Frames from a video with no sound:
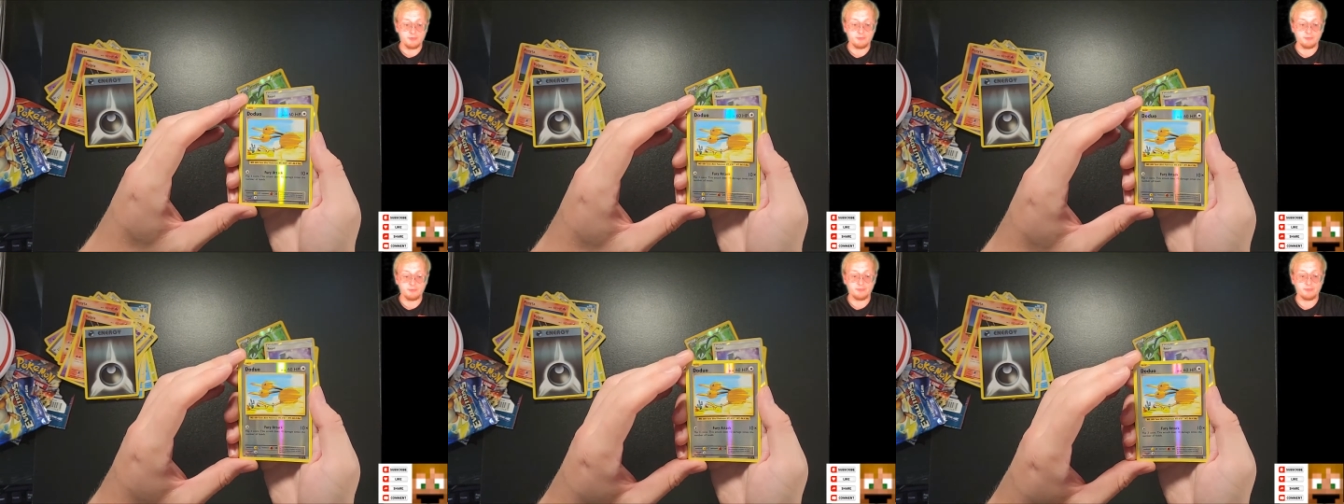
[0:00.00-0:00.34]

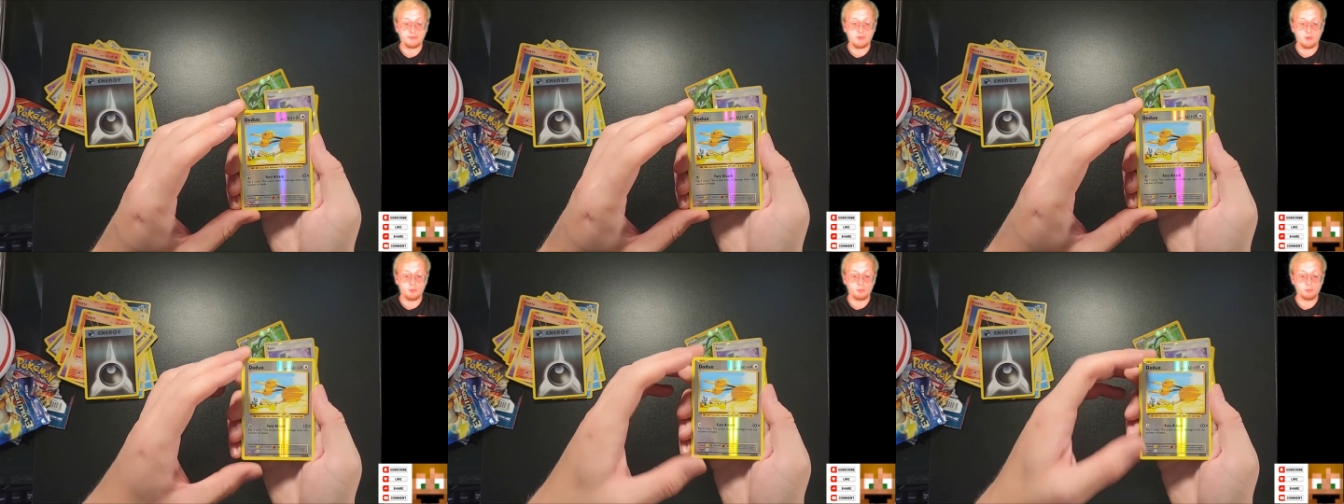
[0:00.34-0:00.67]
This is
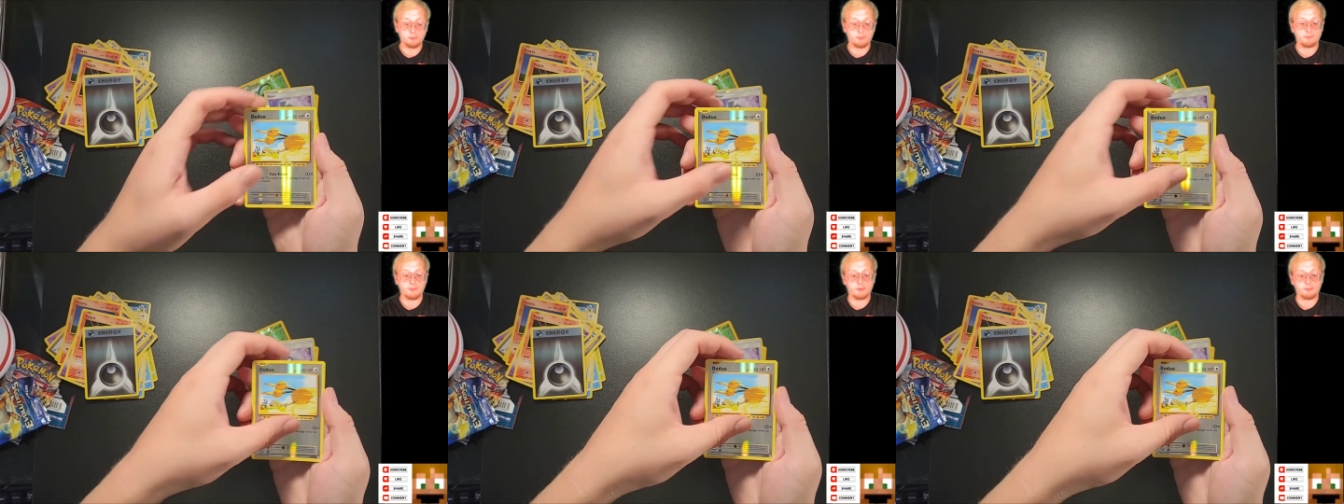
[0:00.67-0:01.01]
the old
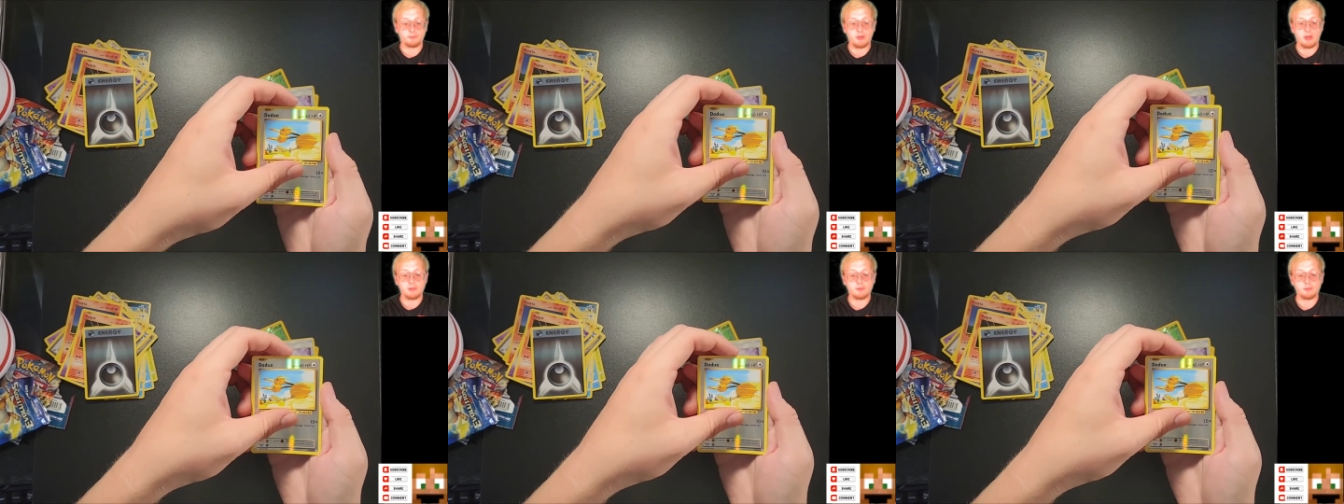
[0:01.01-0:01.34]

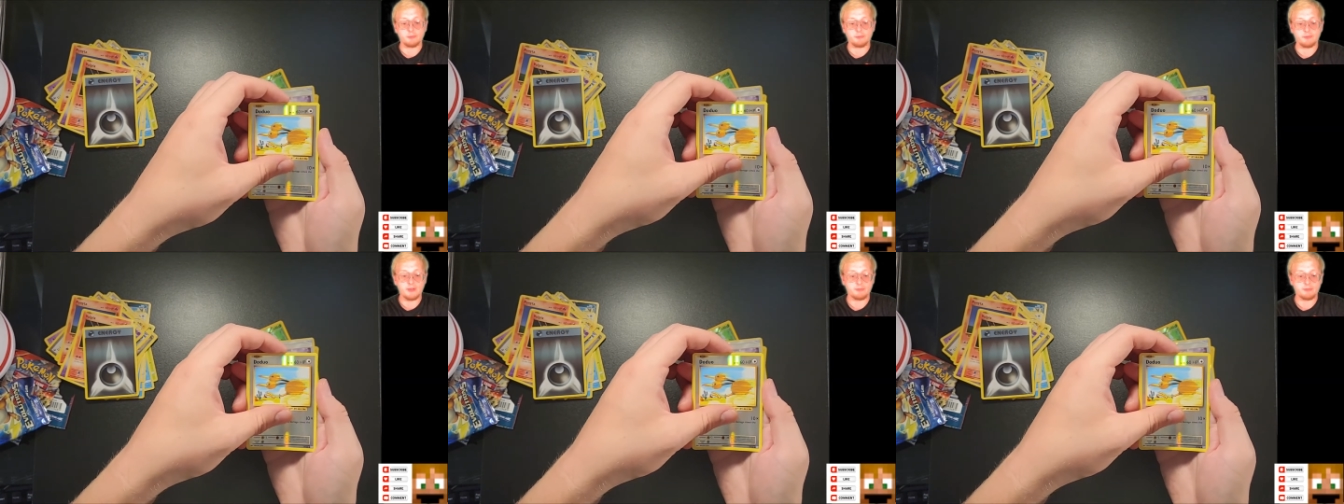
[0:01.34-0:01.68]
reverse
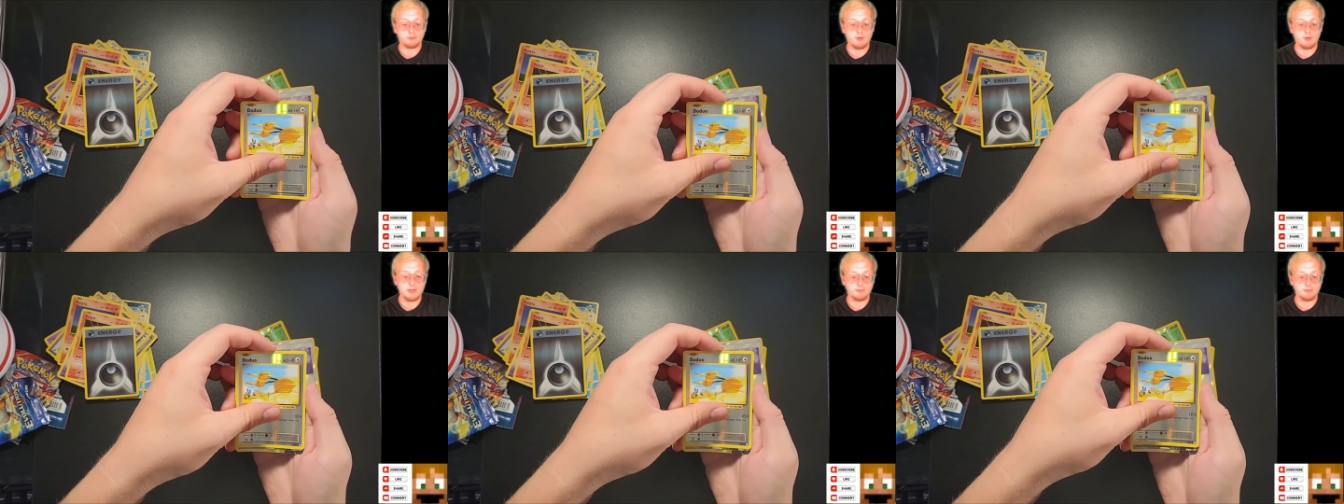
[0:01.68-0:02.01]
hollows. That's
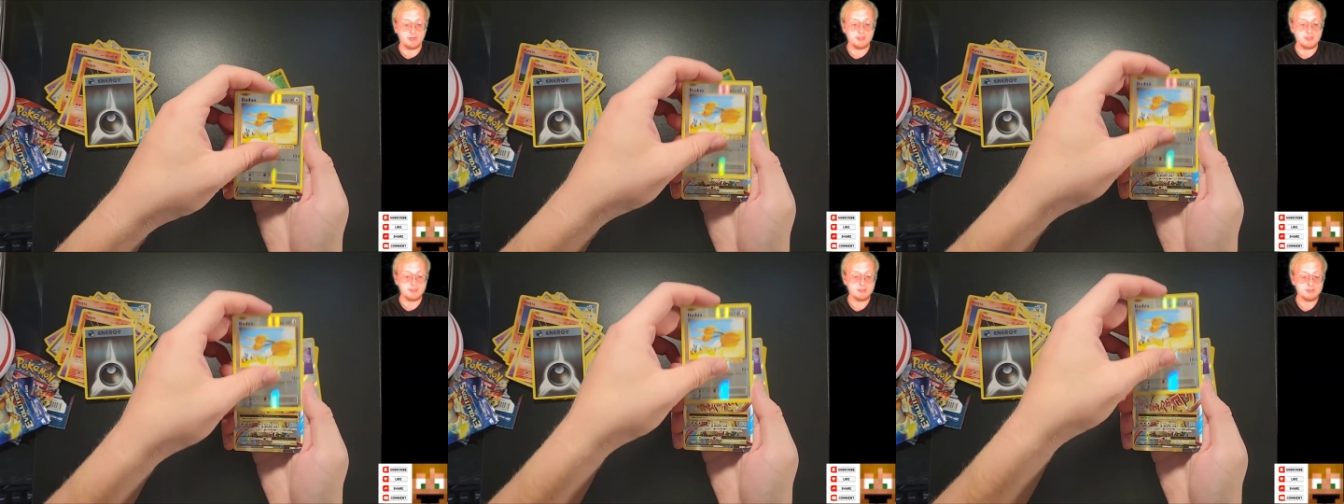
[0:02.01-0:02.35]
great.
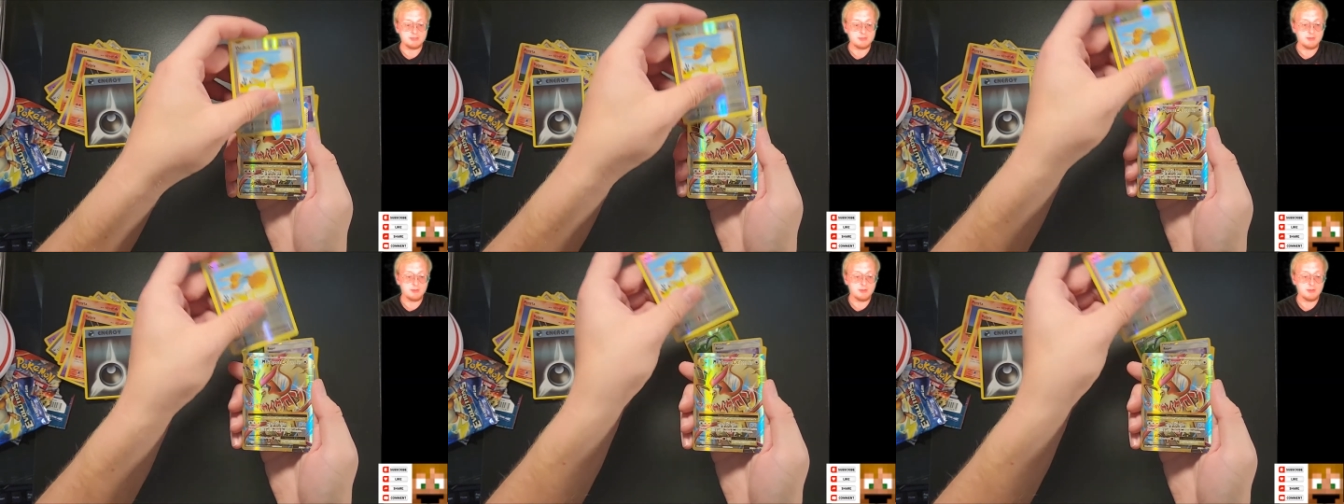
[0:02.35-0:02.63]
Ready?